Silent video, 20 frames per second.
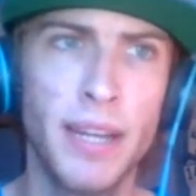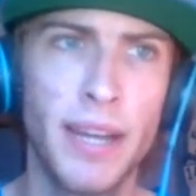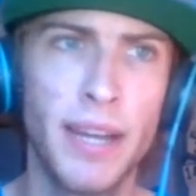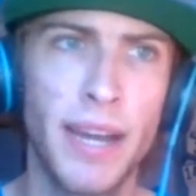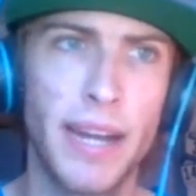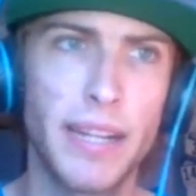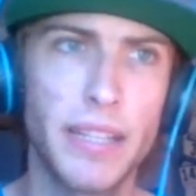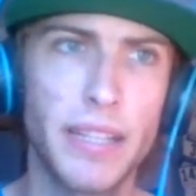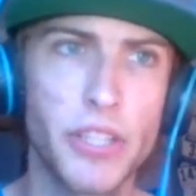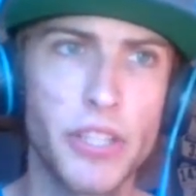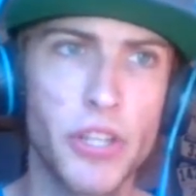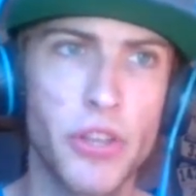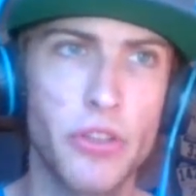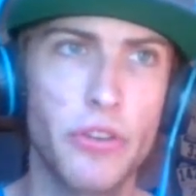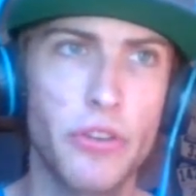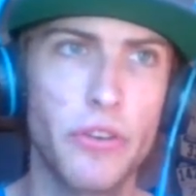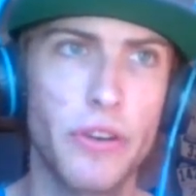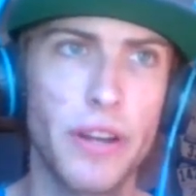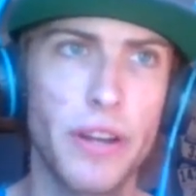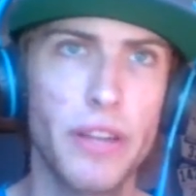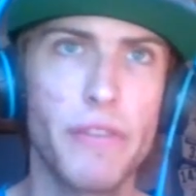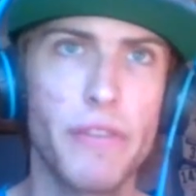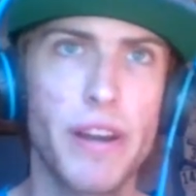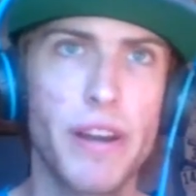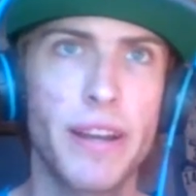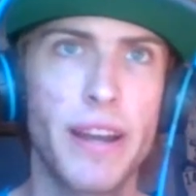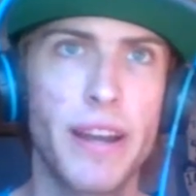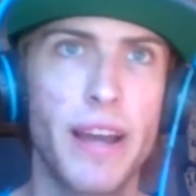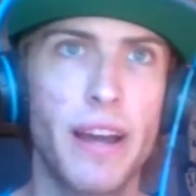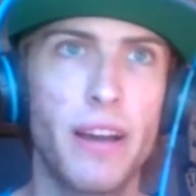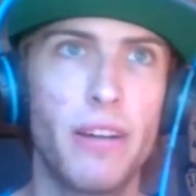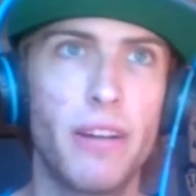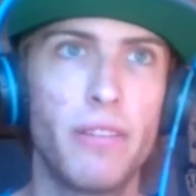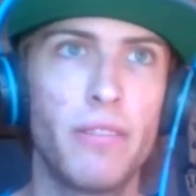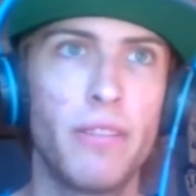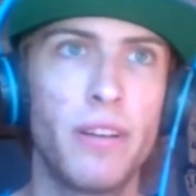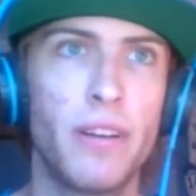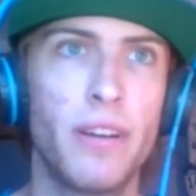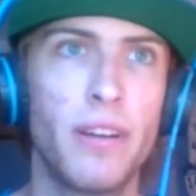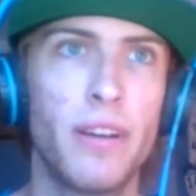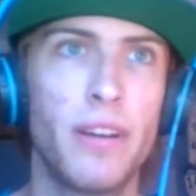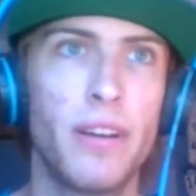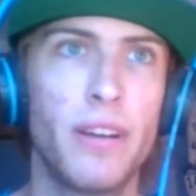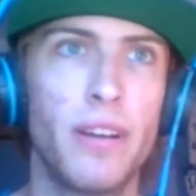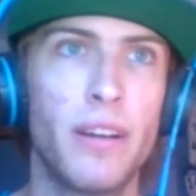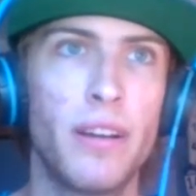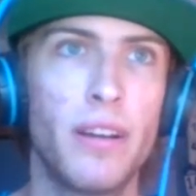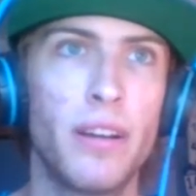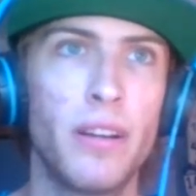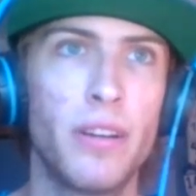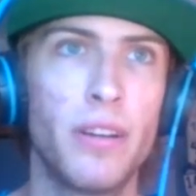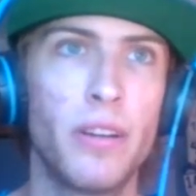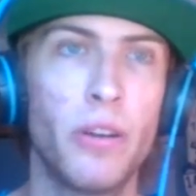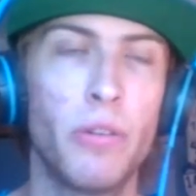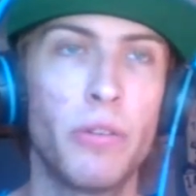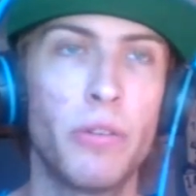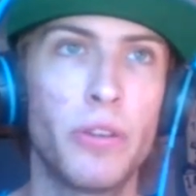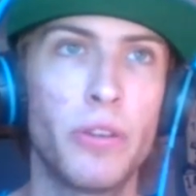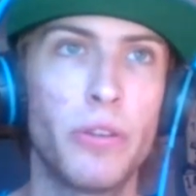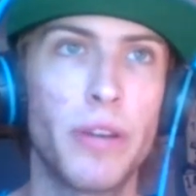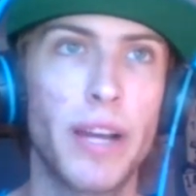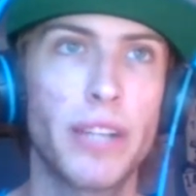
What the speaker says: And he's 30 right now. Oh, no, he